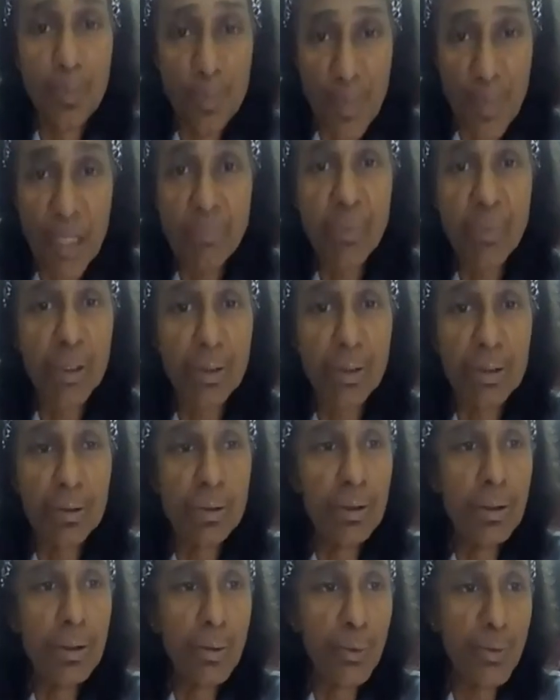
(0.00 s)
people
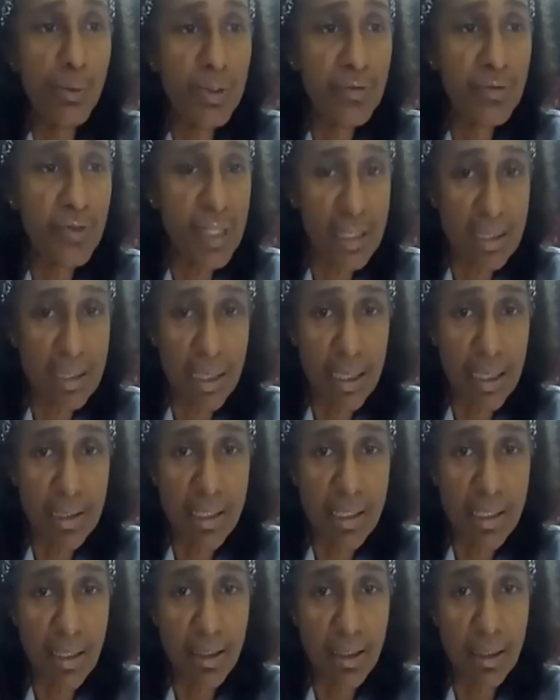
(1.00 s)
with
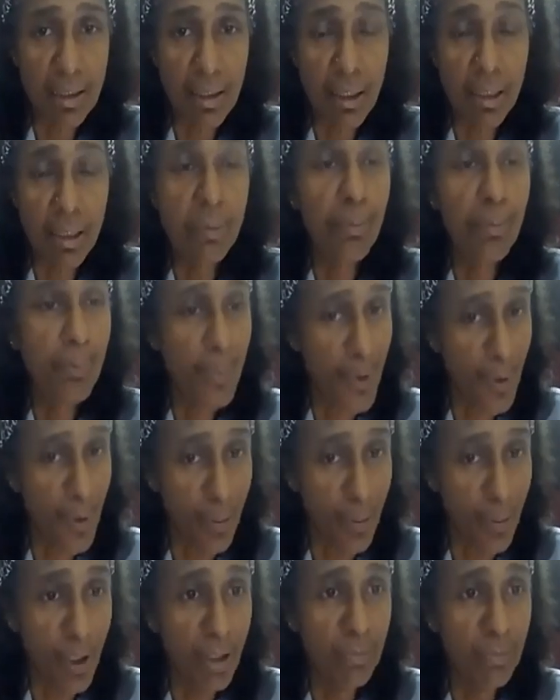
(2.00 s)
dyslexic
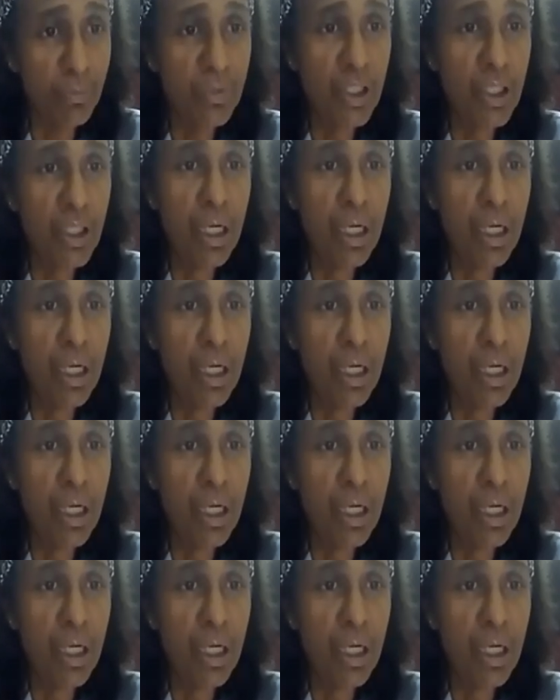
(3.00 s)
problem.